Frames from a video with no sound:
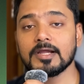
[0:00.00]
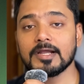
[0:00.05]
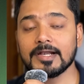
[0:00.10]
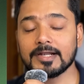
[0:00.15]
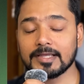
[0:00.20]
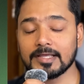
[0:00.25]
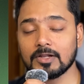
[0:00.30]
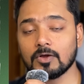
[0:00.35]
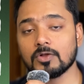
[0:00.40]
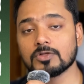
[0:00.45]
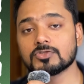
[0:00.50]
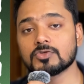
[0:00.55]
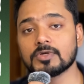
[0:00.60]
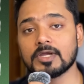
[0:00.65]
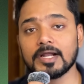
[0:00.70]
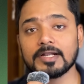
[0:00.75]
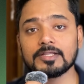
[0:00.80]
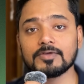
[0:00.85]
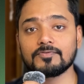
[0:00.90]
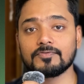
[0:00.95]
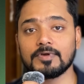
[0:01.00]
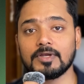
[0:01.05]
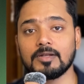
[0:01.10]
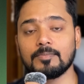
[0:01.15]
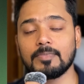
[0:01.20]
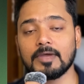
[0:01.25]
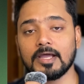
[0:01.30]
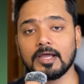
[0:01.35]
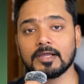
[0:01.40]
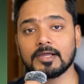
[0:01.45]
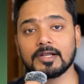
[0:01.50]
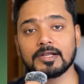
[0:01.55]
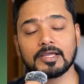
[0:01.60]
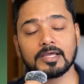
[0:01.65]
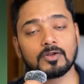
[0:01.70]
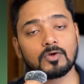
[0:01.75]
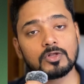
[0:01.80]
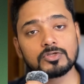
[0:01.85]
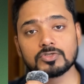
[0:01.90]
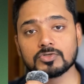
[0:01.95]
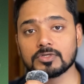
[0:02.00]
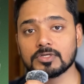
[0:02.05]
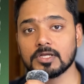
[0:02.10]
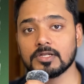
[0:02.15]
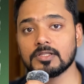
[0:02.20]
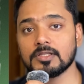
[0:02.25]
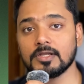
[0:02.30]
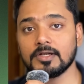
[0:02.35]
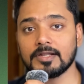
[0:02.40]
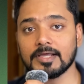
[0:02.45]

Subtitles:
it can also get the feedback, it can also run